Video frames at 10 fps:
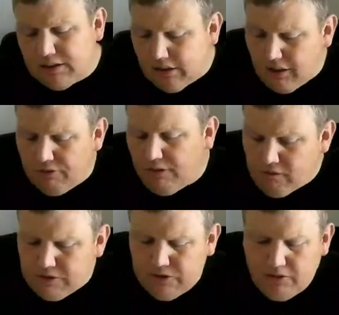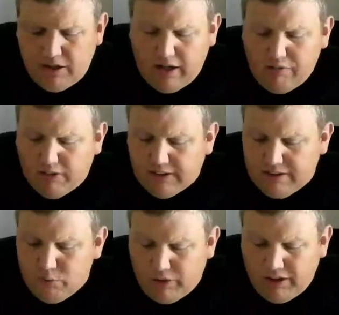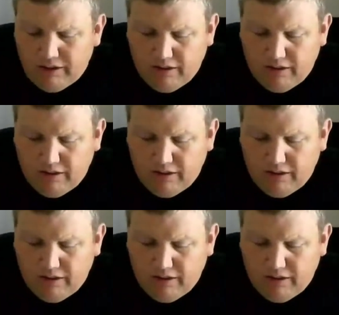They are favored by 2.5. I'll get them winning,